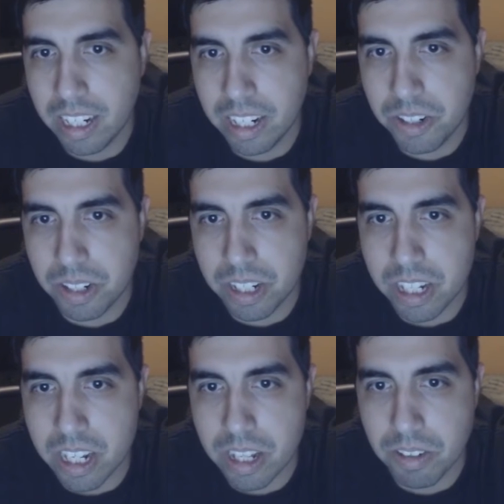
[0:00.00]
And as you can
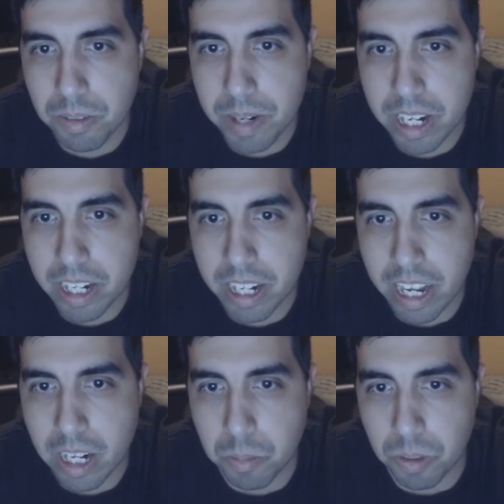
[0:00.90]
see, there are many
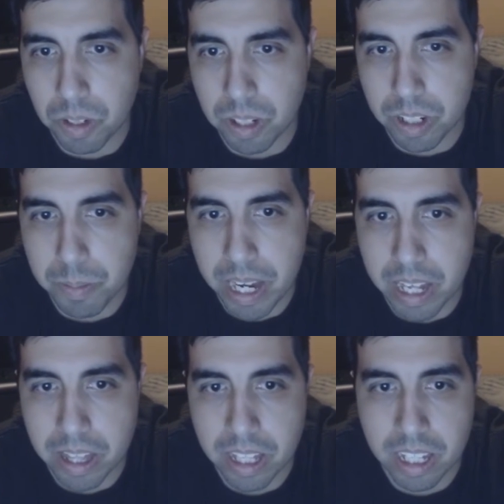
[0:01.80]
dead animals on this
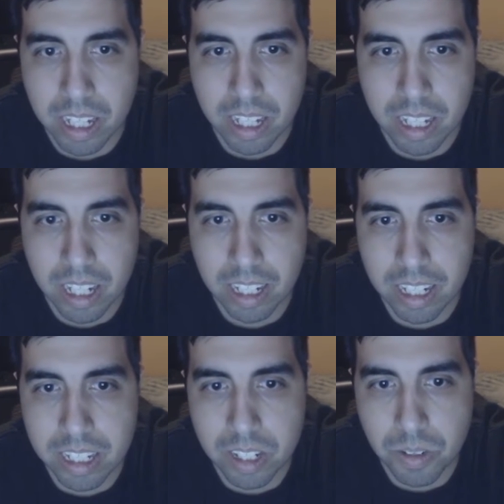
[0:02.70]
path. I
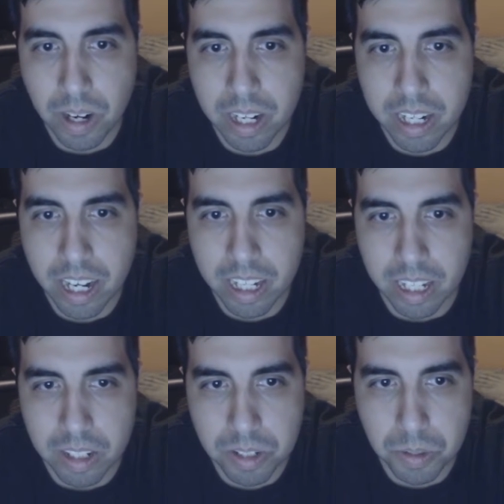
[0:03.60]
guess they tried
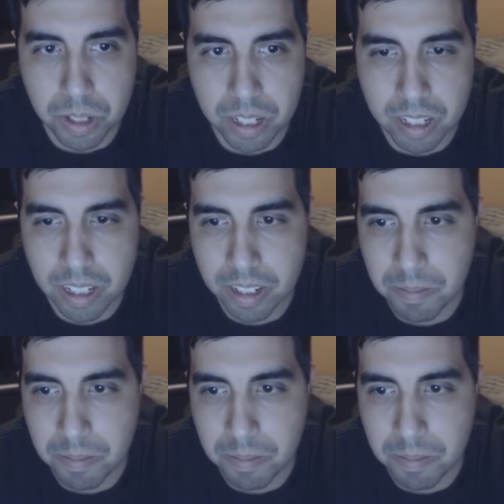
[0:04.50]
attacking Hisoka.